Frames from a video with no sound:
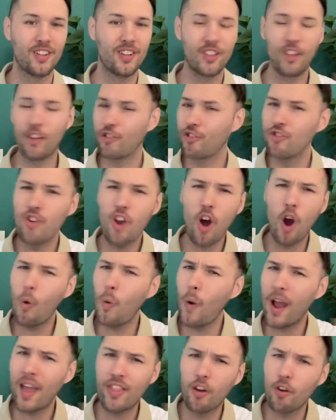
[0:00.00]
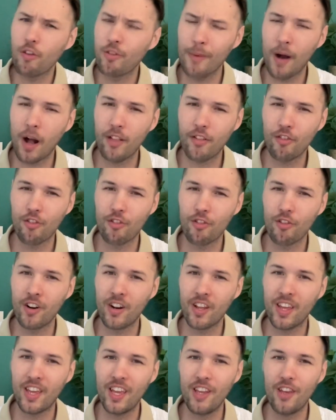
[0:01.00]
There's no way those monsters are going
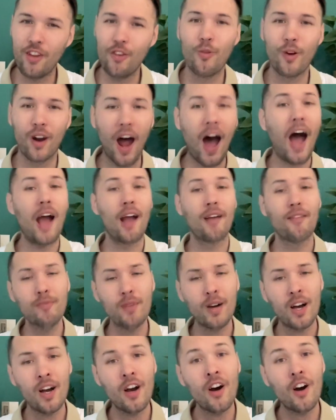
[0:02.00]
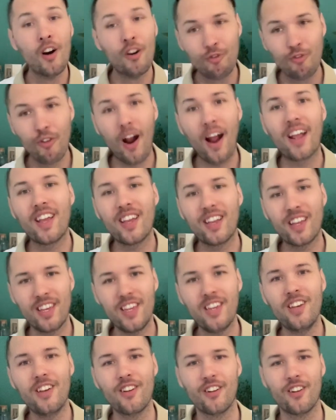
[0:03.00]
to get you when I'm right
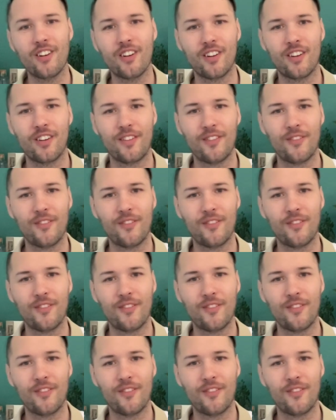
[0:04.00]
here.